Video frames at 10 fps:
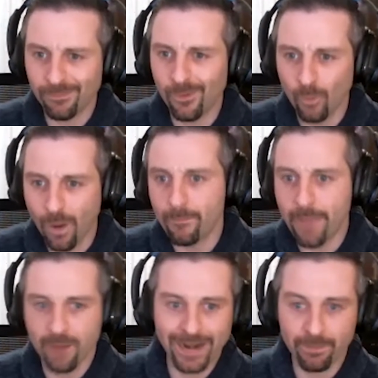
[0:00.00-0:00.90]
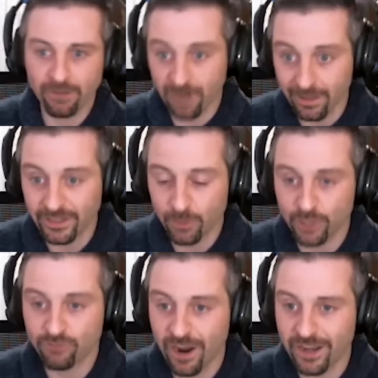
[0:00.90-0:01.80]
what may or may not be relevant to what
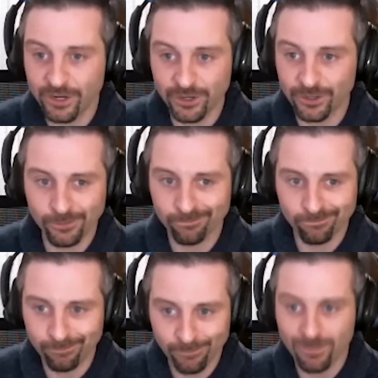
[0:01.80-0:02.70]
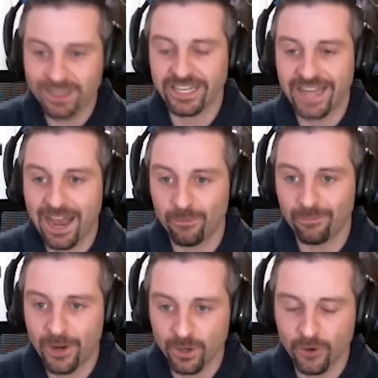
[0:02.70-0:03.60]
you're trying to do, you're missing out,
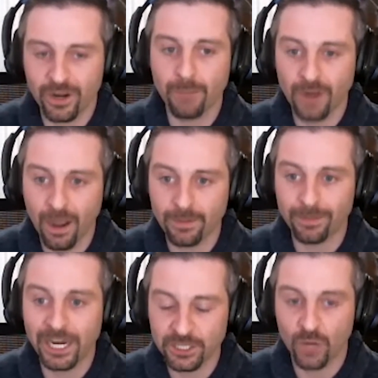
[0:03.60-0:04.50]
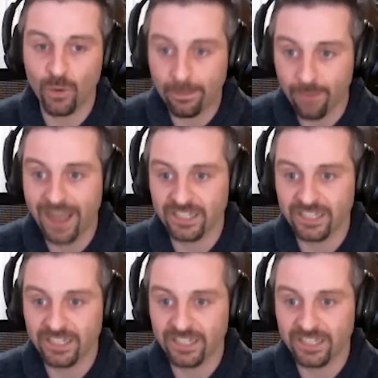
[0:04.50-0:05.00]
and you're going to come to potentially quite biased